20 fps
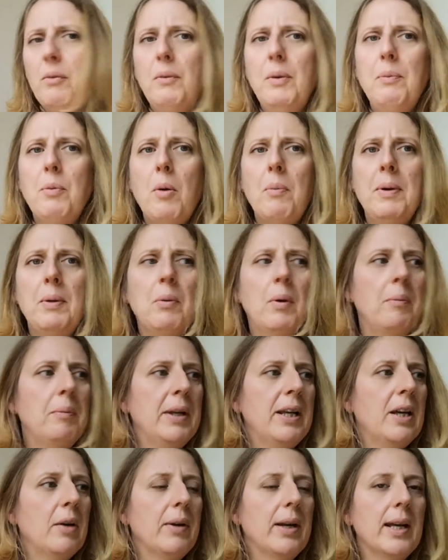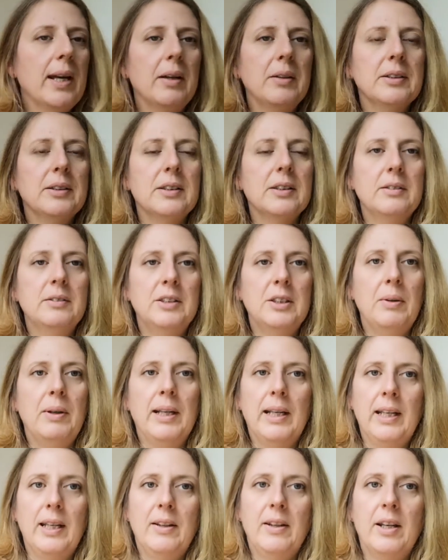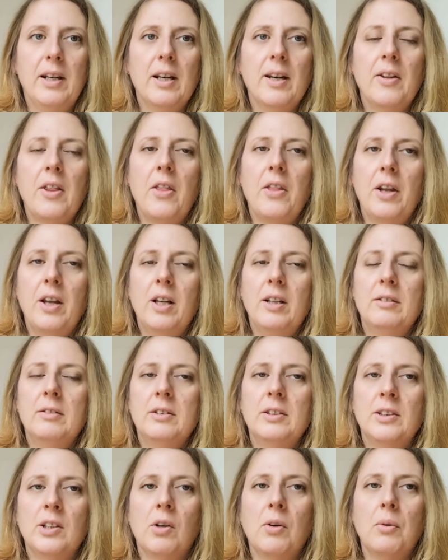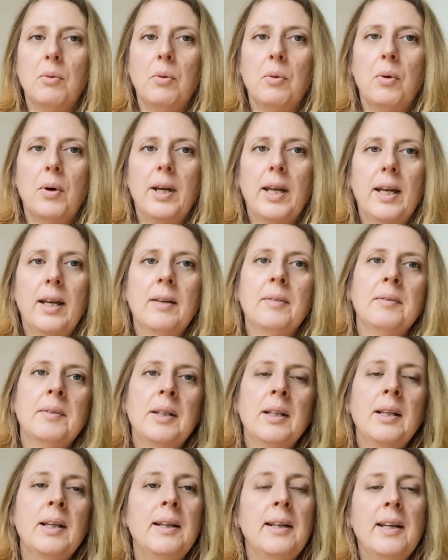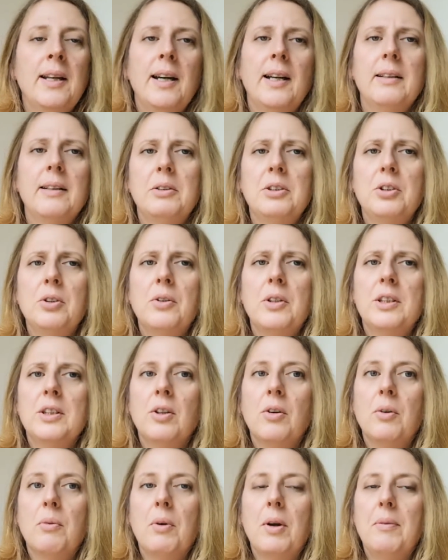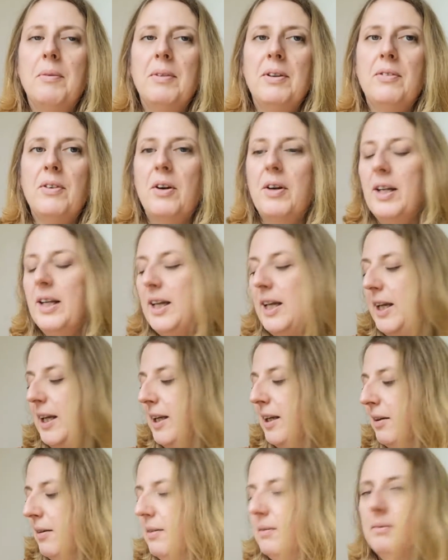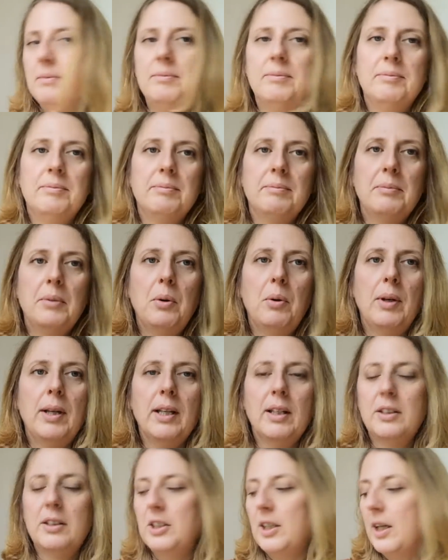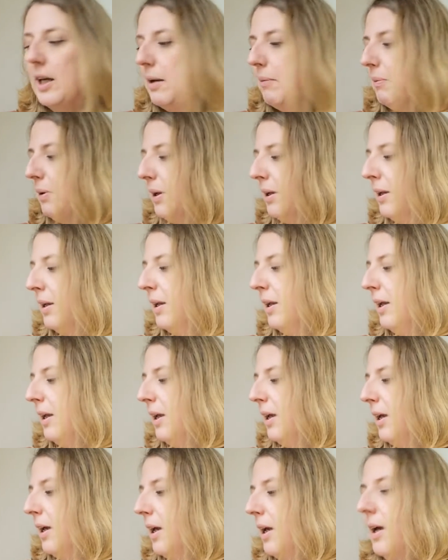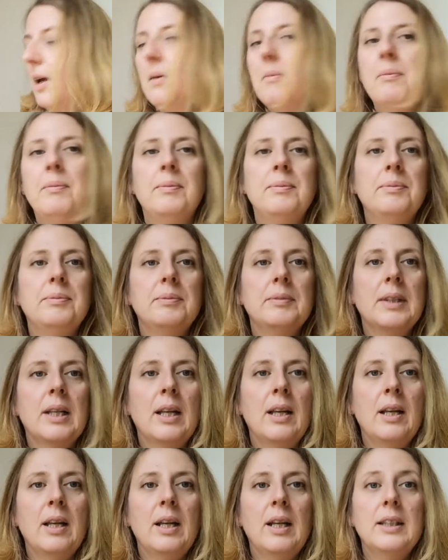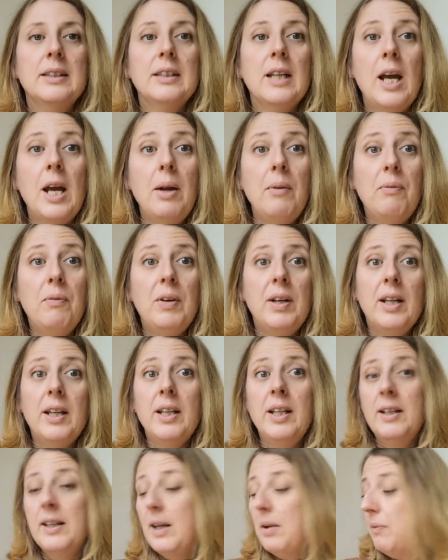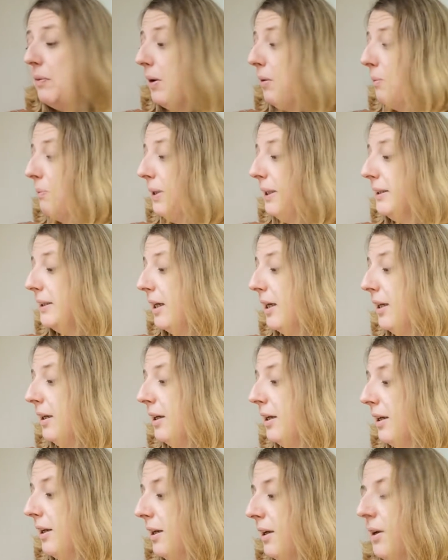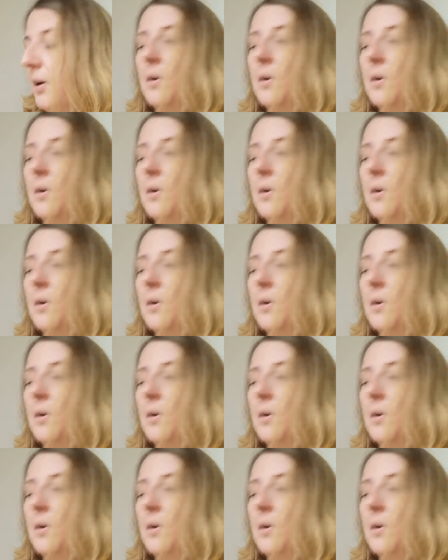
we probably won't be going out and doing anything other than dog walking, and I'm sure the dog won't be very keen. Poor little chap. So hopefully that'll be done.